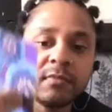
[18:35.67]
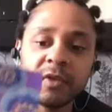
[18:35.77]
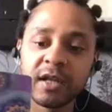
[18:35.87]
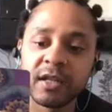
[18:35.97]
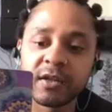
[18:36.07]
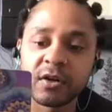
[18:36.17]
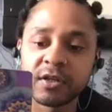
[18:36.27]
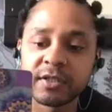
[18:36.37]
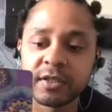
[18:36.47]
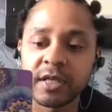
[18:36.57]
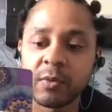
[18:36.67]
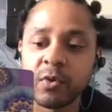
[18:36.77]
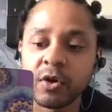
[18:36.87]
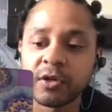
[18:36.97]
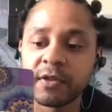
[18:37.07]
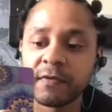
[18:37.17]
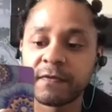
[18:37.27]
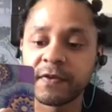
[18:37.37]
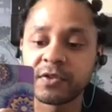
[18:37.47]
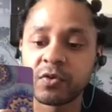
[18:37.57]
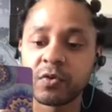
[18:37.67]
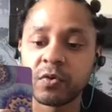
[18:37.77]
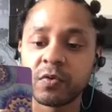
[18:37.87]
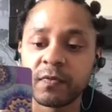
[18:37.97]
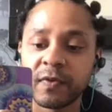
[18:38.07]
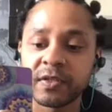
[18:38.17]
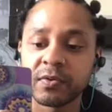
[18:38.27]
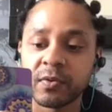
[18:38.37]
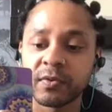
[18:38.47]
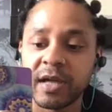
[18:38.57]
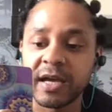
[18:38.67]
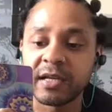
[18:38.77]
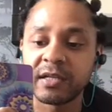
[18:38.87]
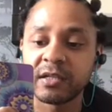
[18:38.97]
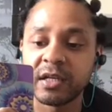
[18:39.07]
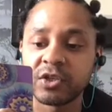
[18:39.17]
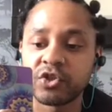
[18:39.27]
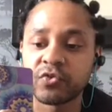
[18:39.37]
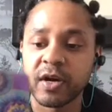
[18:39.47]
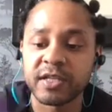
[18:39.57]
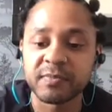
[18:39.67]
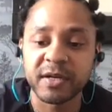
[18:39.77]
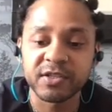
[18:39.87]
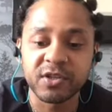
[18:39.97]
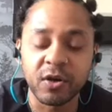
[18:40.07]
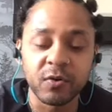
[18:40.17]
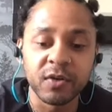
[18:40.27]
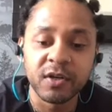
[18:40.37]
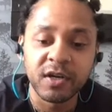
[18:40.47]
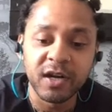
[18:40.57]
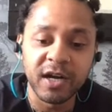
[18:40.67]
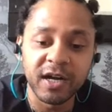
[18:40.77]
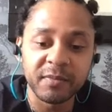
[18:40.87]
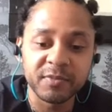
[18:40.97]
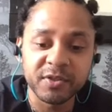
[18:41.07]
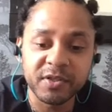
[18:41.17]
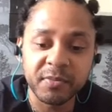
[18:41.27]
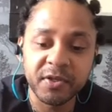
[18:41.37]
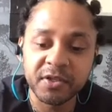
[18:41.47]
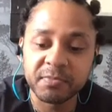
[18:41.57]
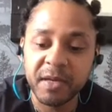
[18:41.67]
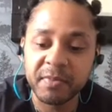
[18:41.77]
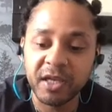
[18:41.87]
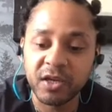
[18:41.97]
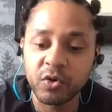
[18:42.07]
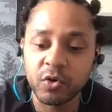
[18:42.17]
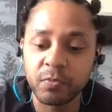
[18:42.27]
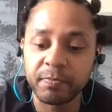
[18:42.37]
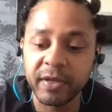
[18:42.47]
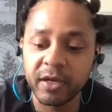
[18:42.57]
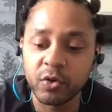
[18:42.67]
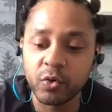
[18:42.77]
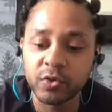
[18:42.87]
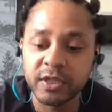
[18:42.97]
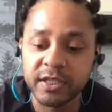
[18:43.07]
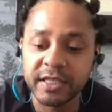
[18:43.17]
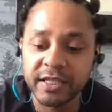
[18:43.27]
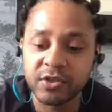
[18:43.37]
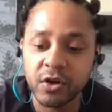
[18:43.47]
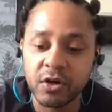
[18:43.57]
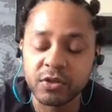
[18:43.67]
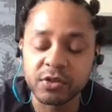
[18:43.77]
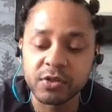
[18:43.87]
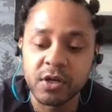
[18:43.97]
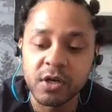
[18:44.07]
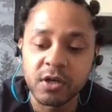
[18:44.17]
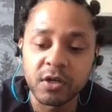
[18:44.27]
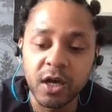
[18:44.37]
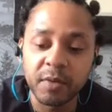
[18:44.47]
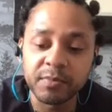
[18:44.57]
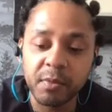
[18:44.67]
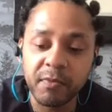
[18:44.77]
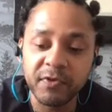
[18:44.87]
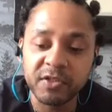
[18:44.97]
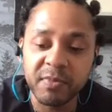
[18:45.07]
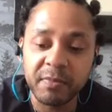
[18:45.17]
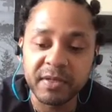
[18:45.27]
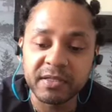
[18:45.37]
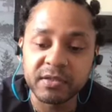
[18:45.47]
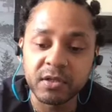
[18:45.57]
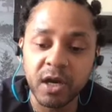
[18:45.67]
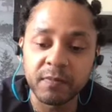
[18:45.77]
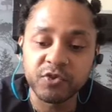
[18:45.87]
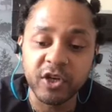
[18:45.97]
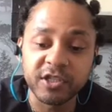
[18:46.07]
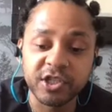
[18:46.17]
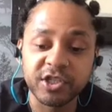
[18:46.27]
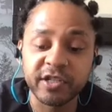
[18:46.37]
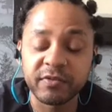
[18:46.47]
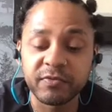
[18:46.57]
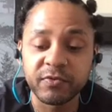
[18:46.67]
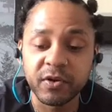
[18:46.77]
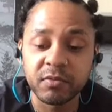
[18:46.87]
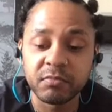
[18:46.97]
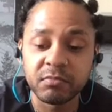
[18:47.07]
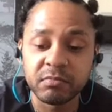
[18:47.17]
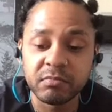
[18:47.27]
and then the card says, "I will honor the physical vessel that enshrines my soul." So some of you may be being called to detox, some of you may be transitioning from